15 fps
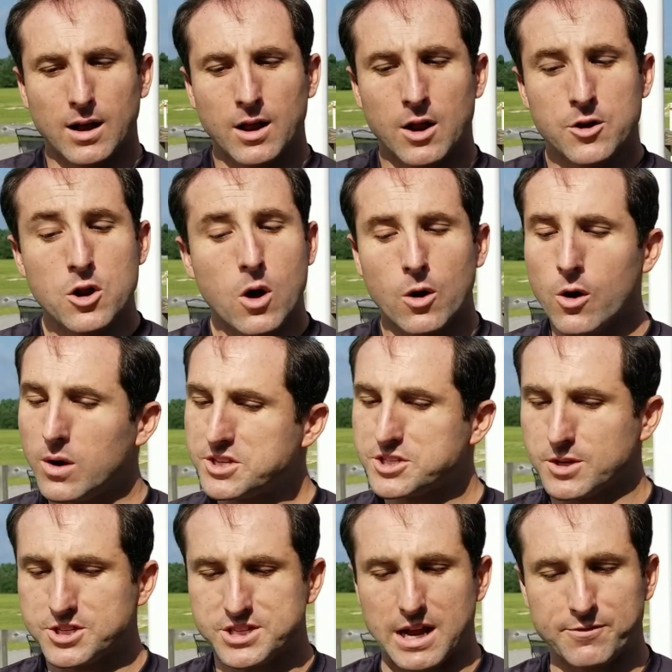No, it's
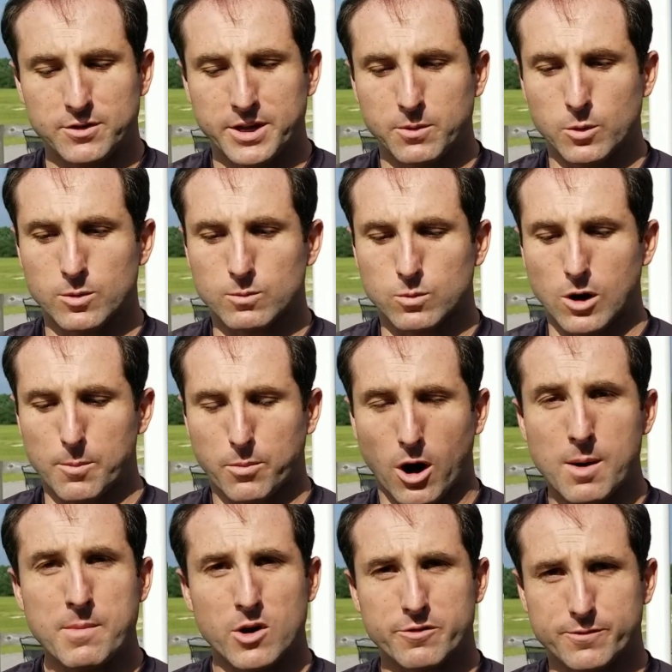definitely, our
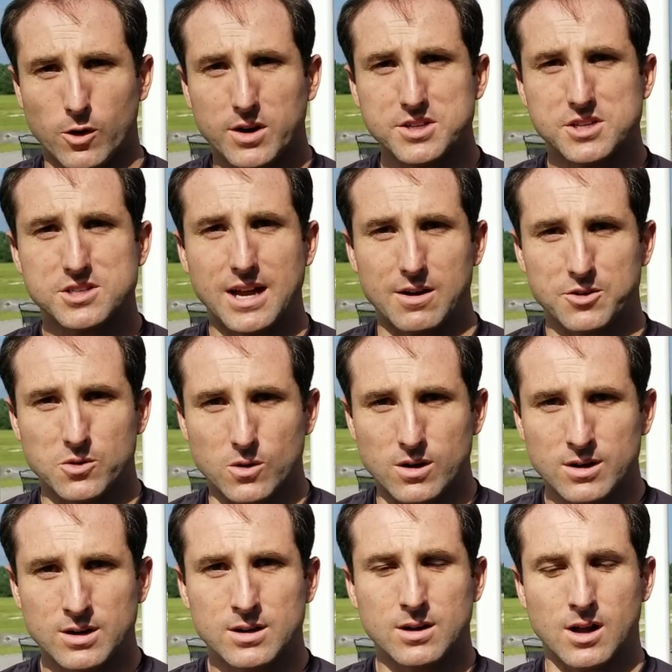primary focus is outdoor.
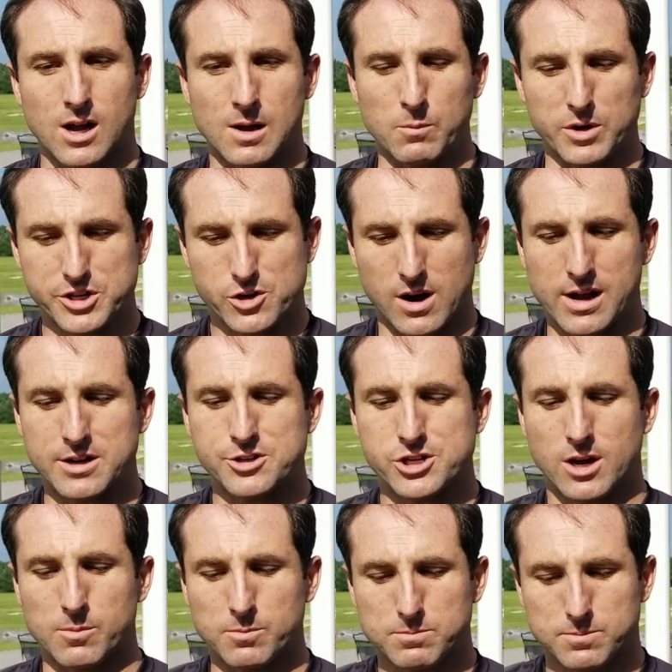We try and
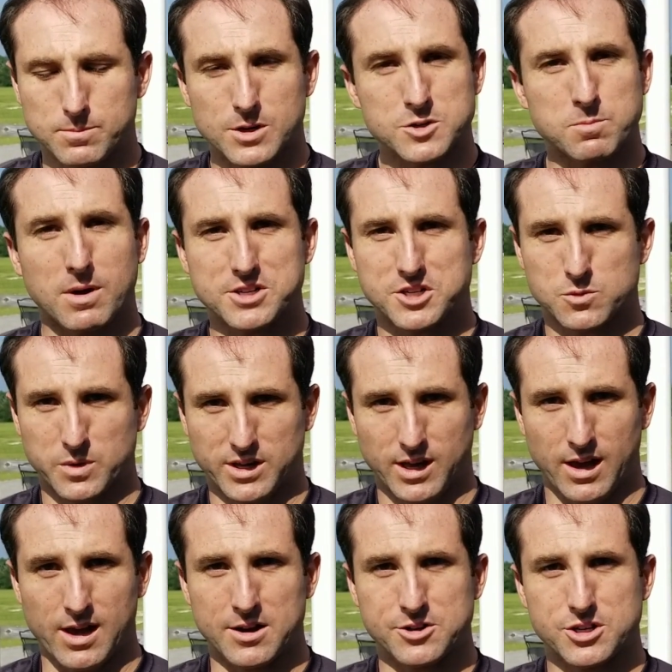jump as much as we
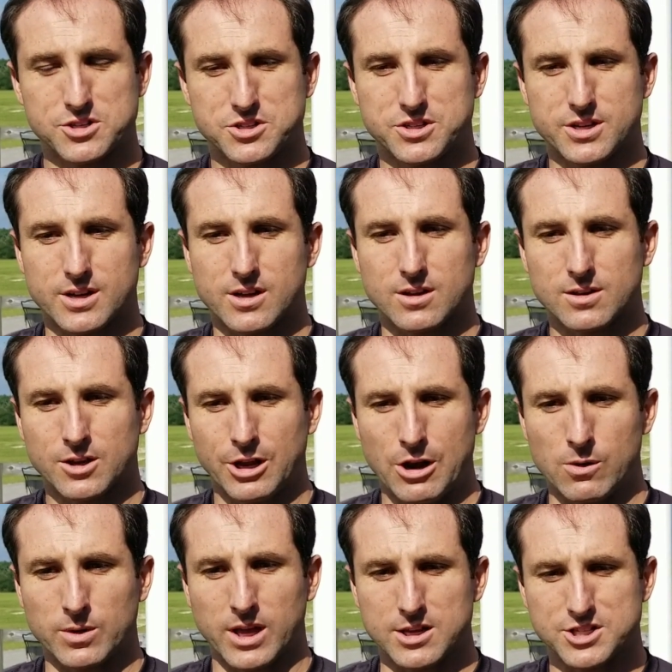can just to, you
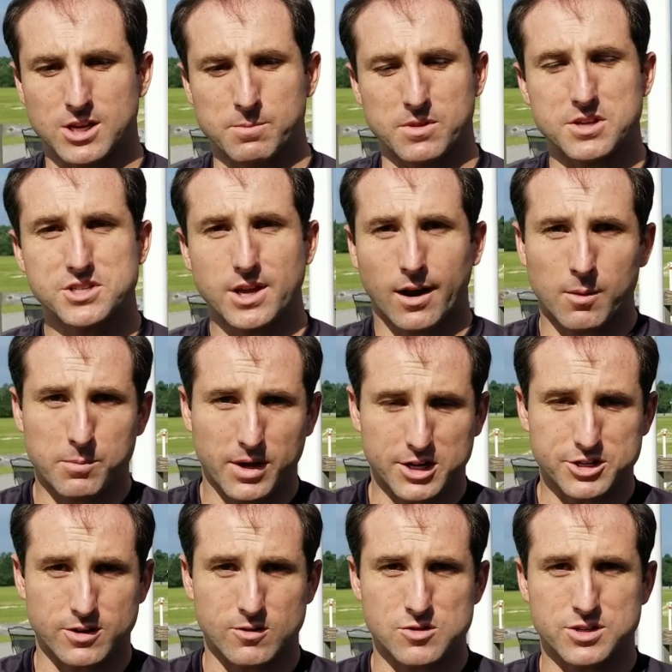know, get some of the setup
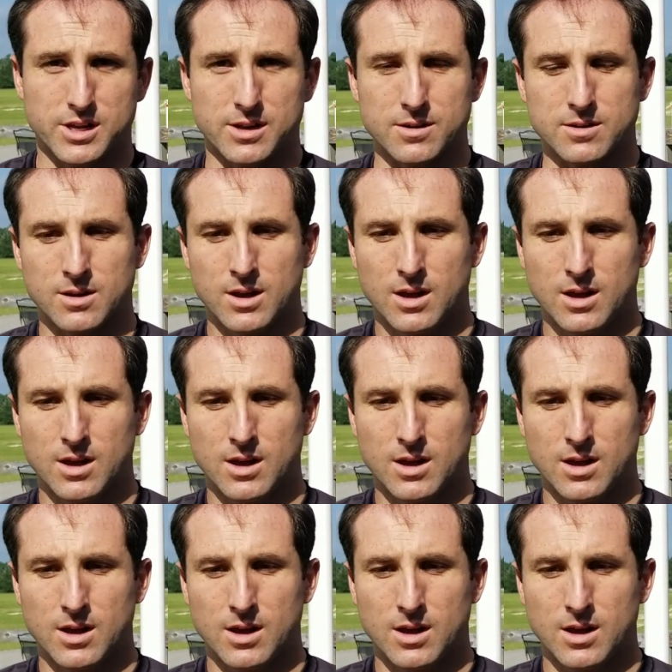pictures and,